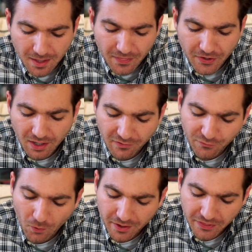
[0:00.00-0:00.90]
There are
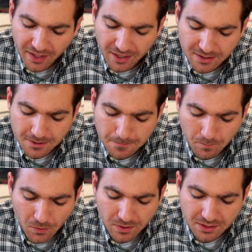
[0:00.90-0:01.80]
4 things
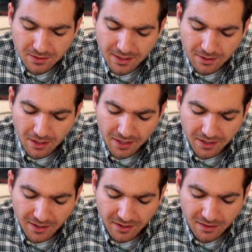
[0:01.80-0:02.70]
which are little on
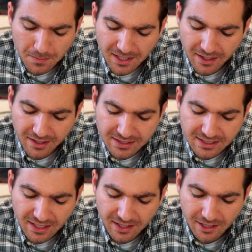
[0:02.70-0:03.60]
the earth, but they are
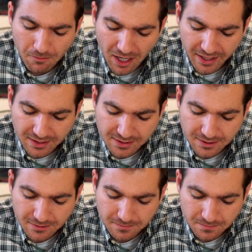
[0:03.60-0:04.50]
exceedingly wise.
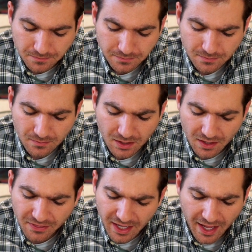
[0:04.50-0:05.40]

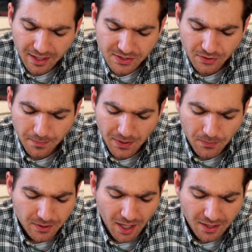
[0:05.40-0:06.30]
The ants are a
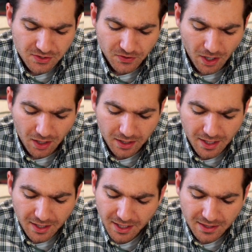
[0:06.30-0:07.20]
people not strong,
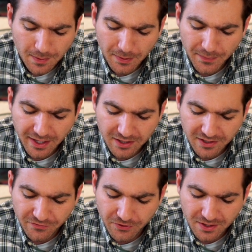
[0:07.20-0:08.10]
yet they prepare their
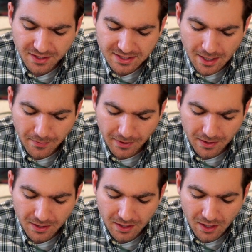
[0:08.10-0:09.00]
food in the summer.
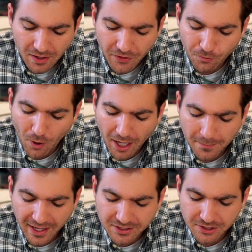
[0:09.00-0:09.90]
The rock
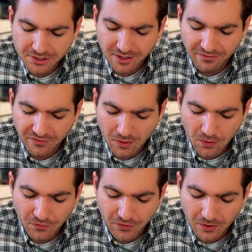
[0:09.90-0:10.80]
badgers are a
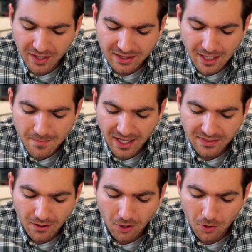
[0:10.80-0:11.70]
feeble folk, yet they make
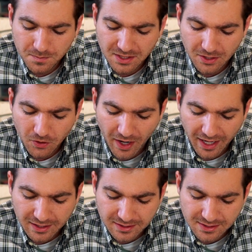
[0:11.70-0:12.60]
their homes in the
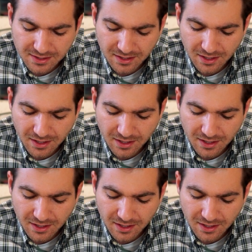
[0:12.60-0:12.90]
crags.